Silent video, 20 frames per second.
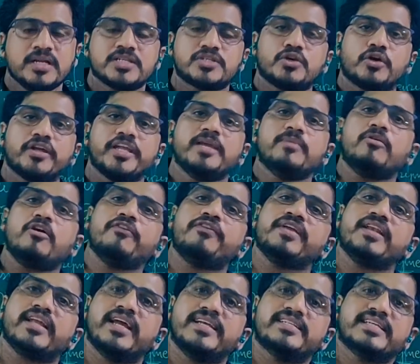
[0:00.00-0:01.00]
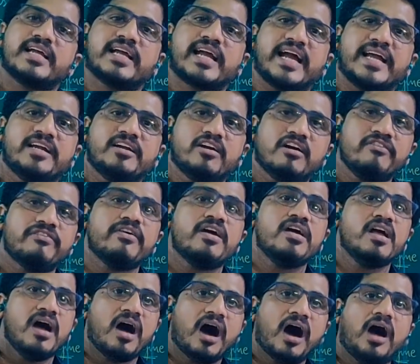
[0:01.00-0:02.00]
So hemophilia is a kind of
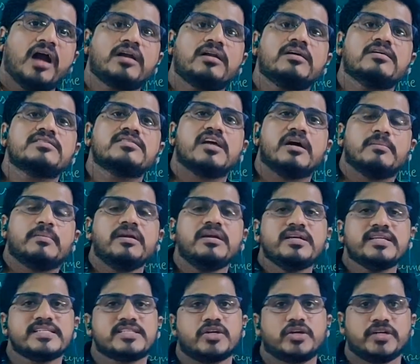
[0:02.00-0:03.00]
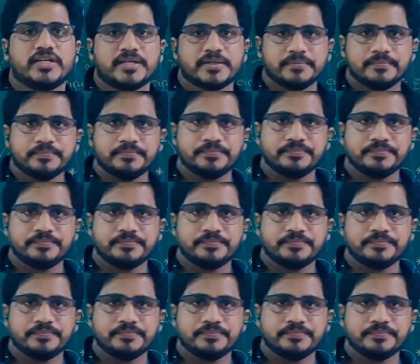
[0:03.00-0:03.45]
autosomal disorder.